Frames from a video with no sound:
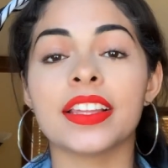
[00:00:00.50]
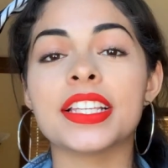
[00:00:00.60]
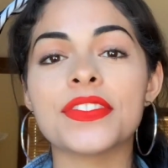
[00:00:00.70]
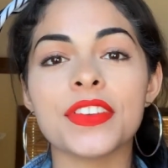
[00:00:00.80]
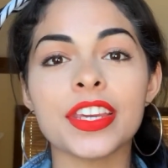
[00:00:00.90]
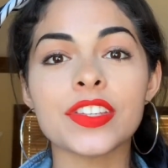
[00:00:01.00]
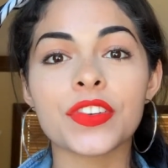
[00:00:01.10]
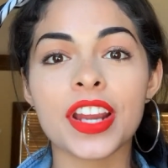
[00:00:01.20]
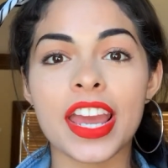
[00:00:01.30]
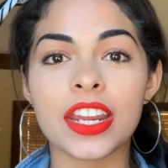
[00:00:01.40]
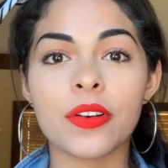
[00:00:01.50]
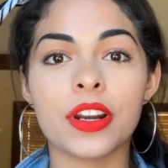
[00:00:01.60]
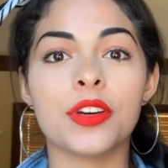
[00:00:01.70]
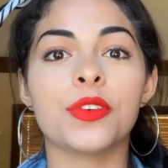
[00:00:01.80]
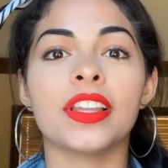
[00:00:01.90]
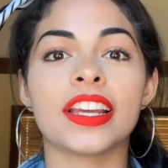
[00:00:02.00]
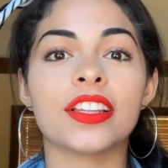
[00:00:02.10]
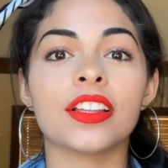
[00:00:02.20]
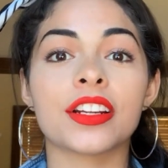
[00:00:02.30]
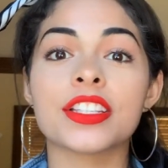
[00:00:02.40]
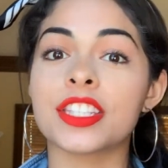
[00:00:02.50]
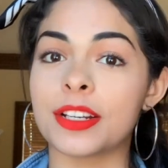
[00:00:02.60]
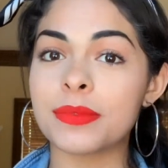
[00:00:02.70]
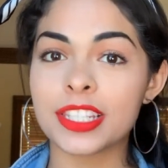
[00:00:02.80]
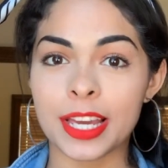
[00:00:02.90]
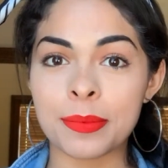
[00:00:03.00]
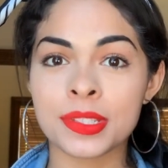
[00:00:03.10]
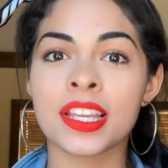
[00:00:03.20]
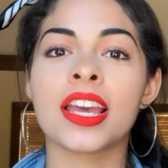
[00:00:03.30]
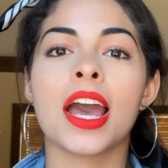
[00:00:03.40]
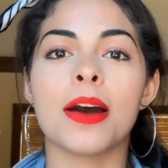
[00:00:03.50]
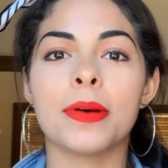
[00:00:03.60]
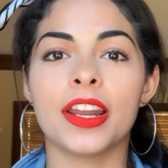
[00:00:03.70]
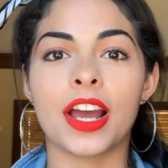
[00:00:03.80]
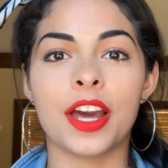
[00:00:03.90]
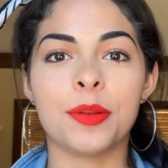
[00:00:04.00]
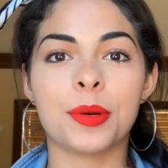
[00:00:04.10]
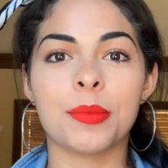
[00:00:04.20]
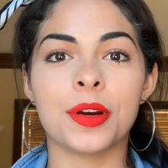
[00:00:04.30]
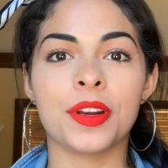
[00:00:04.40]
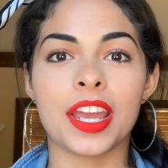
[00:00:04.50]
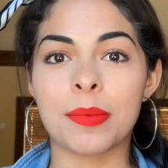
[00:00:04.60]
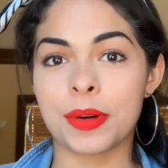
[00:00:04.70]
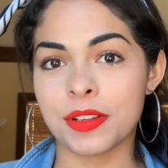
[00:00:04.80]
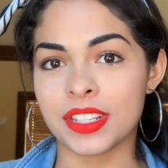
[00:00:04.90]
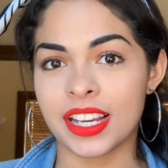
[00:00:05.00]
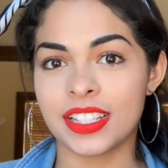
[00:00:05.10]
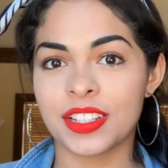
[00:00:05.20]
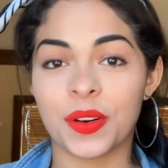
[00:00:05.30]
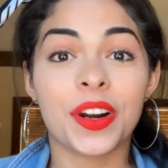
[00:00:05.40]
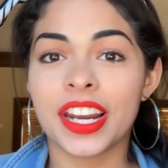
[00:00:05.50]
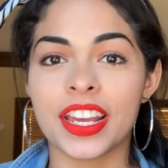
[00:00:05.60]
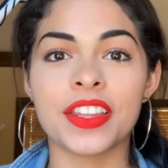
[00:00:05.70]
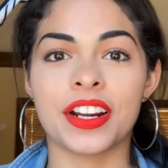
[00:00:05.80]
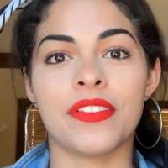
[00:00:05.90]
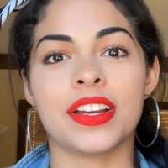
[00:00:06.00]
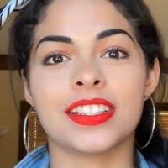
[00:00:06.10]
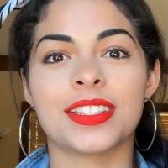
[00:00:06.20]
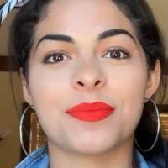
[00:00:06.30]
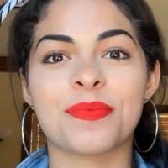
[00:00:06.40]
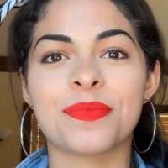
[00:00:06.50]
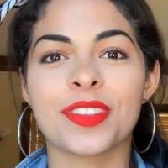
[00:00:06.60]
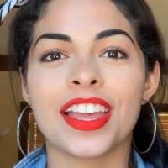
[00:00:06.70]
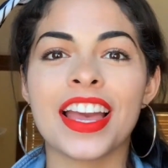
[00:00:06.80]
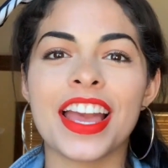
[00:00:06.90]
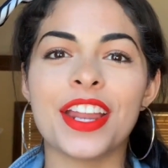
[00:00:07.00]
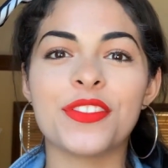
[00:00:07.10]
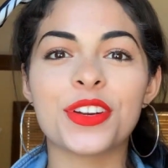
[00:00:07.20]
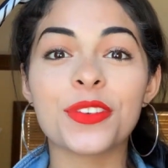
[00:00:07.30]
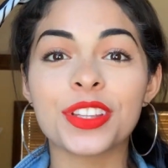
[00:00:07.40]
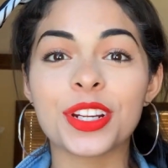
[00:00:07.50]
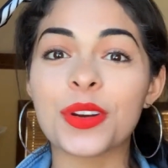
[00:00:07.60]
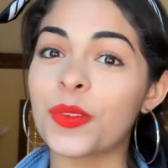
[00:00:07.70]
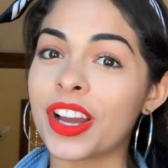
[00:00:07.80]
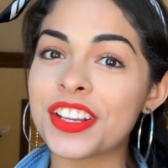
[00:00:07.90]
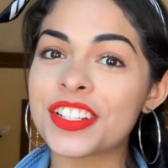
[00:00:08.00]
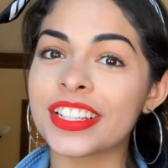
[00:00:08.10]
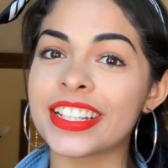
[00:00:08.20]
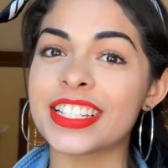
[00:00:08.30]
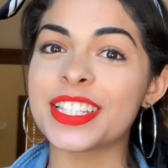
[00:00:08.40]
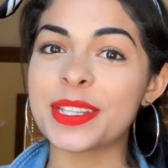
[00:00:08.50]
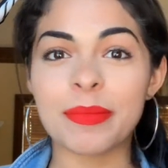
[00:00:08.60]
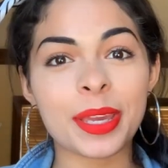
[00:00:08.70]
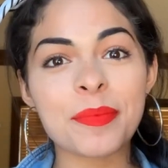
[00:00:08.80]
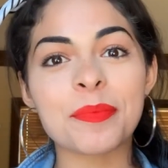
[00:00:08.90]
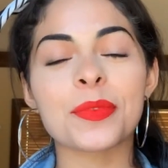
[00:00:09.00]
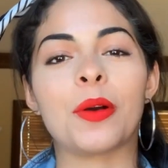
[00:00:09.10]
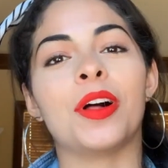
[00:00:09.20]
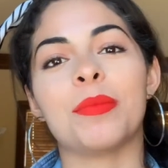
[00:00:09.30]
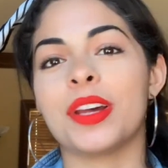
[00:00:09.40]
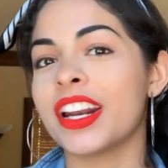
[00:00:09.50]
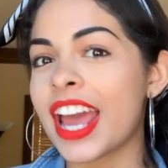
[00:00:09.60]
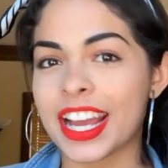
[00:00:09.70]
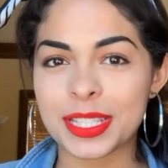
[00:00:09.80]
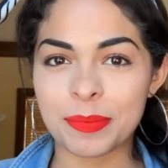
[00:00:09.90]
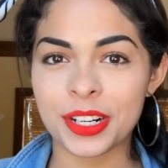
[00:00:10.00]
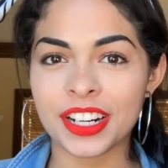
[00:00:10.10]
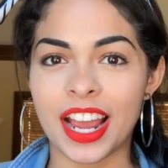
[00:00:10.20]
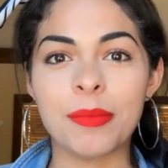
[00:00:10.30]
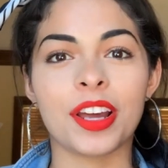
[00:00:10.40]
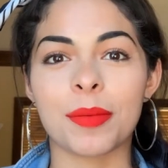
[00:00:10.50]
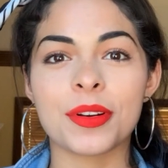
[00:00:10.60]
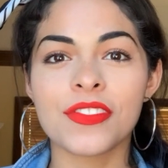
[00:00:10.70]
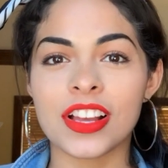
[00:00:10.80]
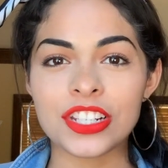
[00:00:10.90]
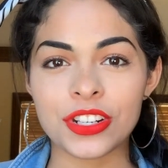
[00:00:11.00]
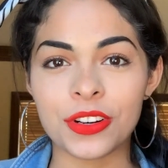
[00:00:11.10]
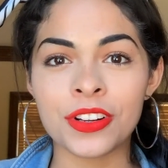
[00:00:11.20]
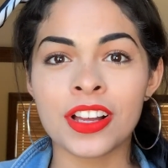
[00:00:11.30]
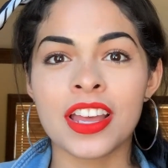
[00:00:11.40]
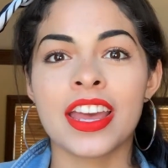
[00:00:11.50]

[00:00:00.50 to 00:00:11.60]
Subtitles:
This video is for anyone who would like to learn some tips about how to promote a protest or any other event. And if you're wondering why you should listen to me, well, I'm not an expert, I'm not a professional,